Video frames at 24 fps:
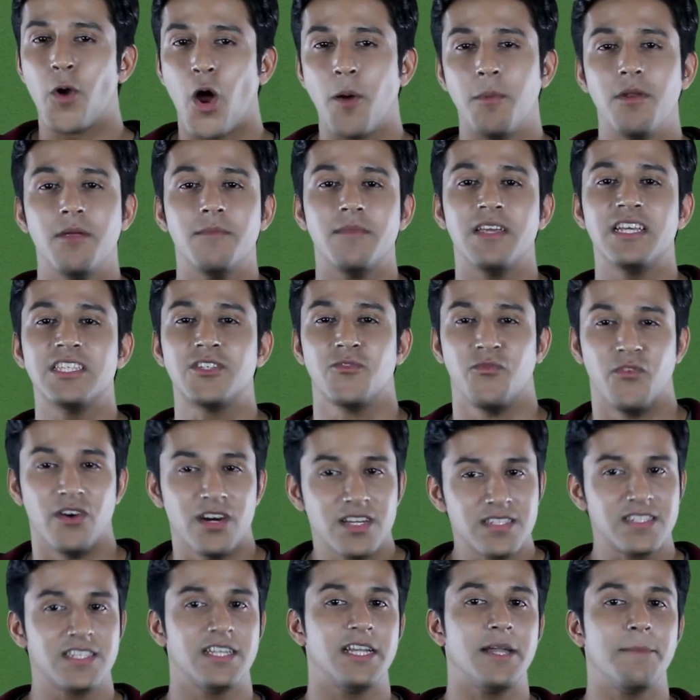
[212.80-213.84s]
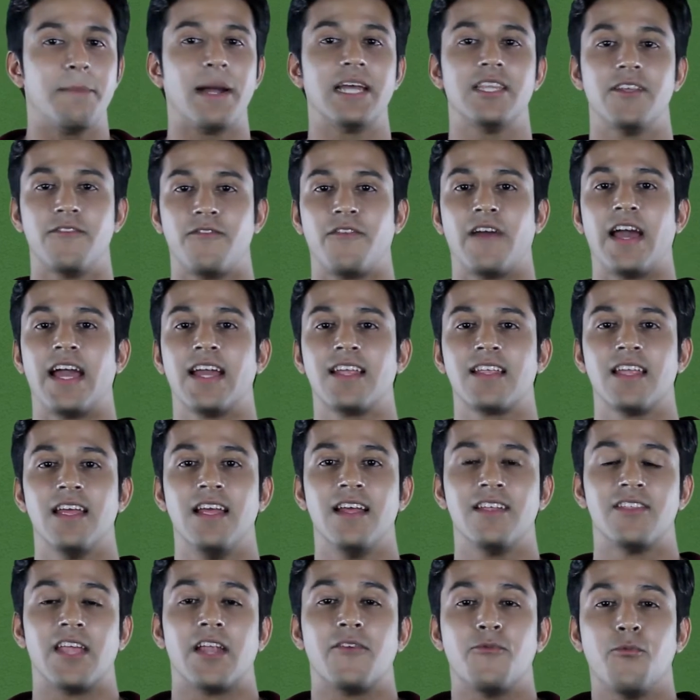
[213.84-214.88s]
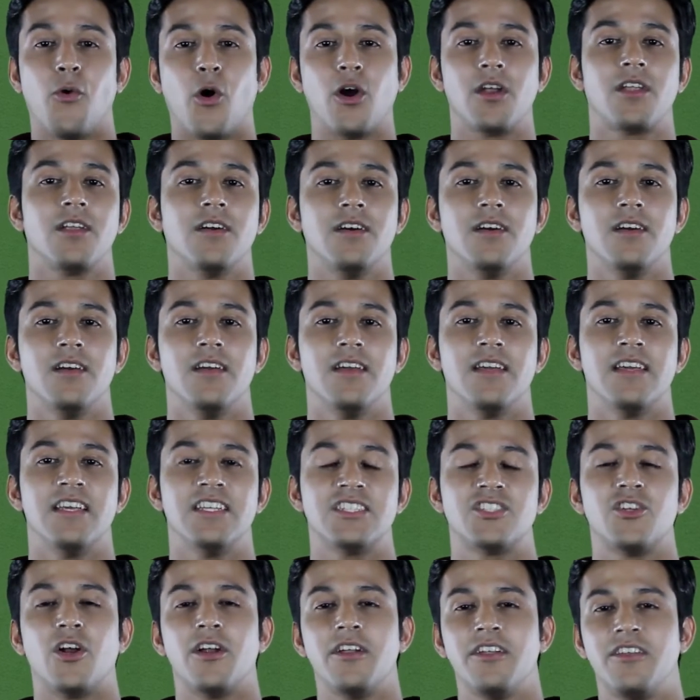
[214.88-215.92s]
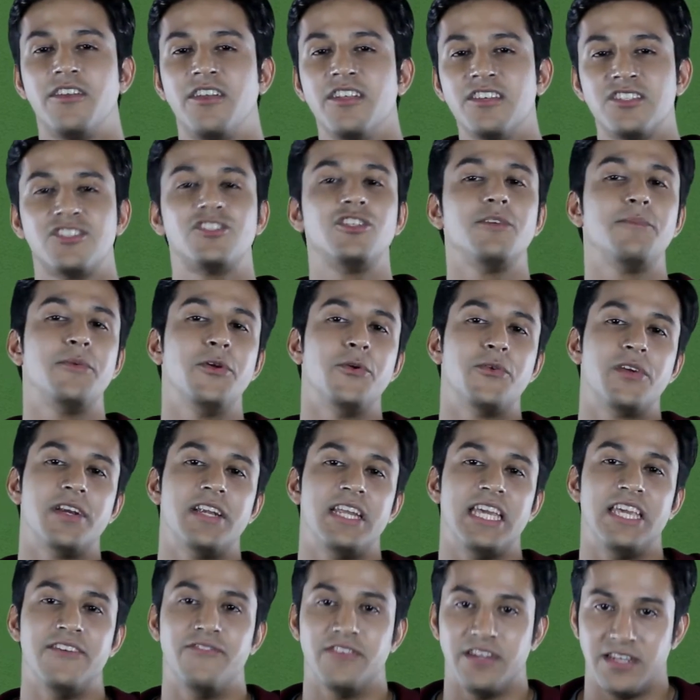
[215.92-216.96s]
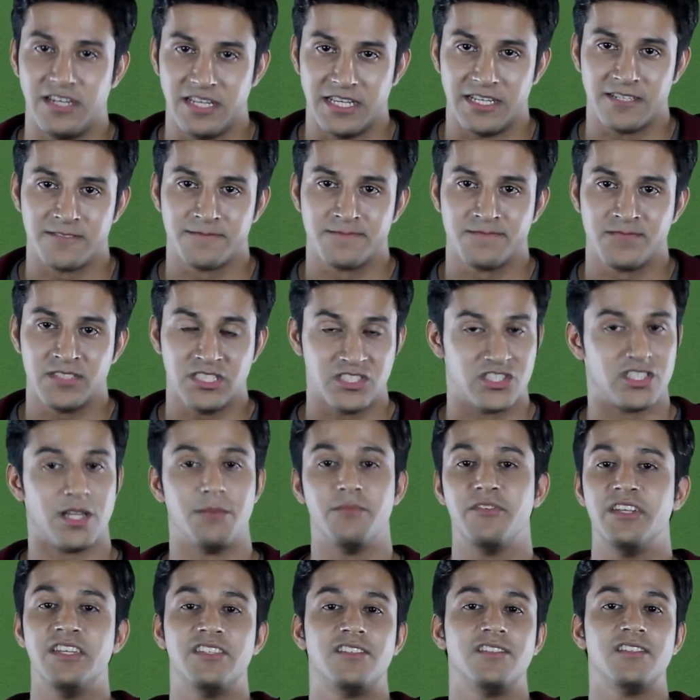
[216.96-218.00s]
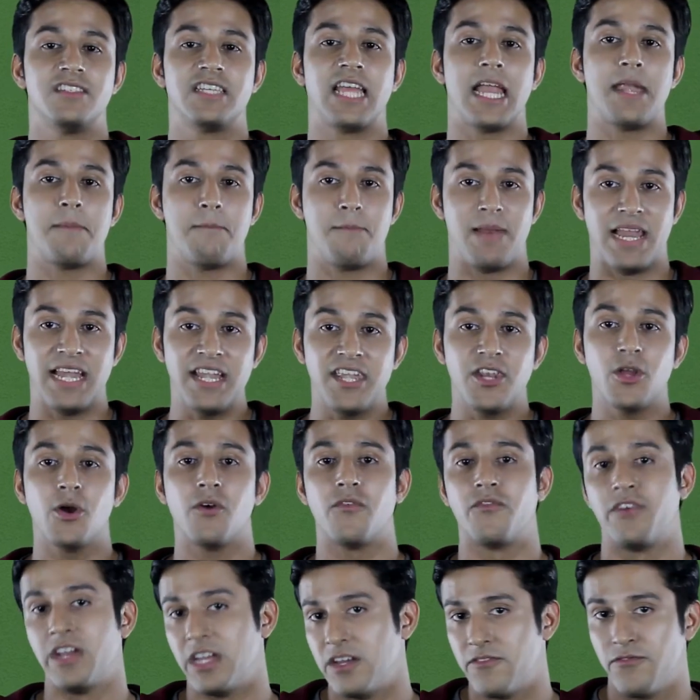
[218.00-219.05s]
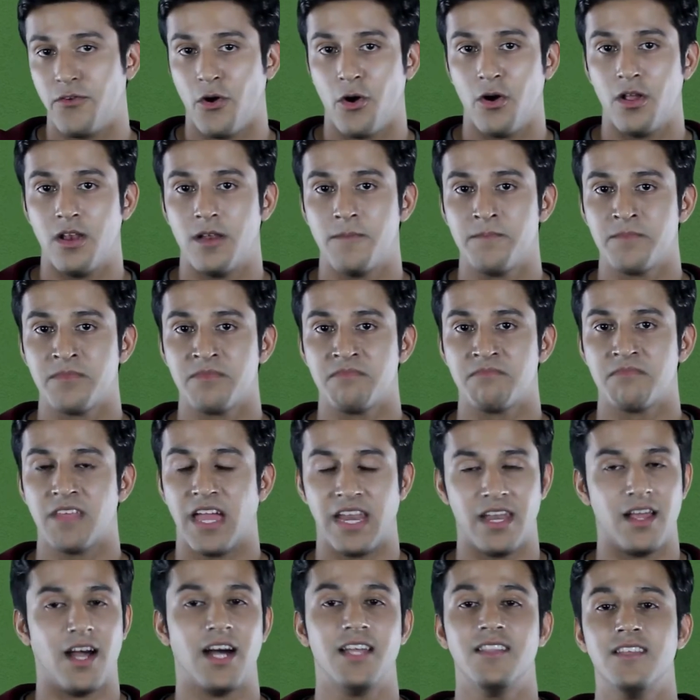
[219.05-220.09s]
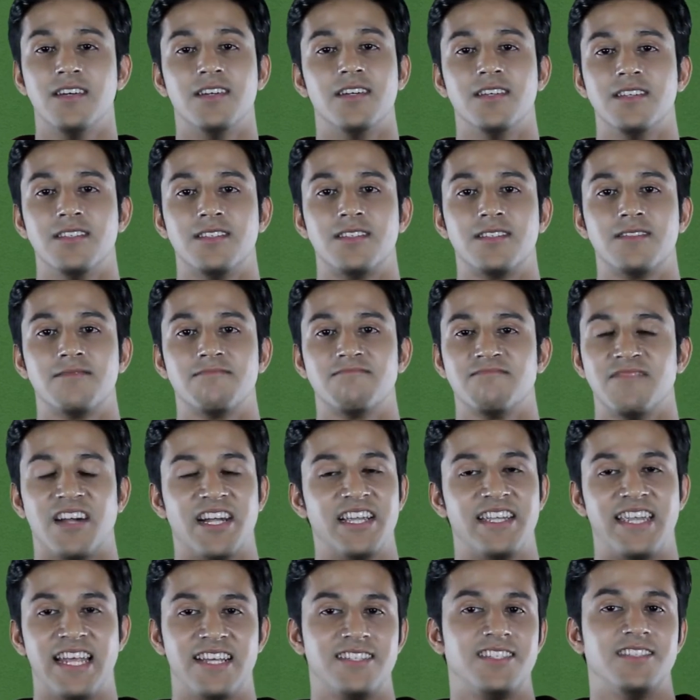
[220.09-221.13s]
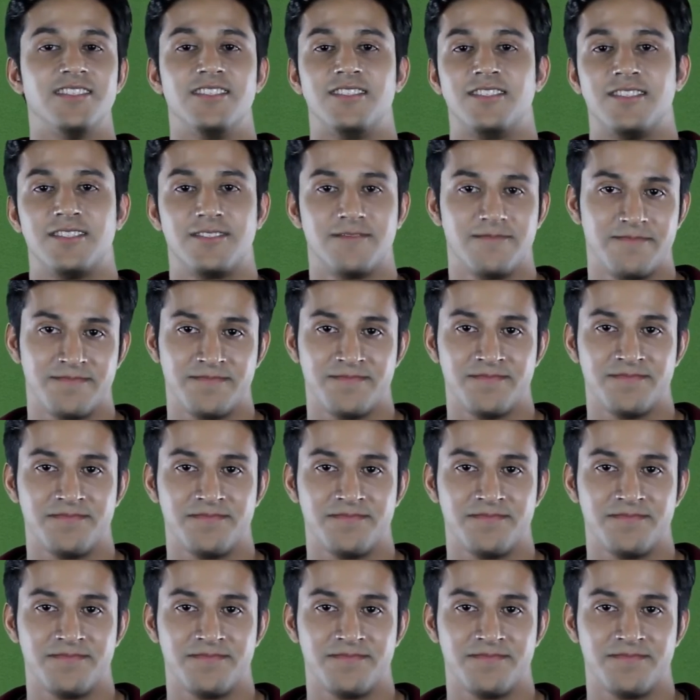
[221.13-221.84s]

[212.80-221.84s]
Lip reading: The problem is worsened by the fact that water is not distributed evenly. Some regions get plenty of rainfall, and others are deserts.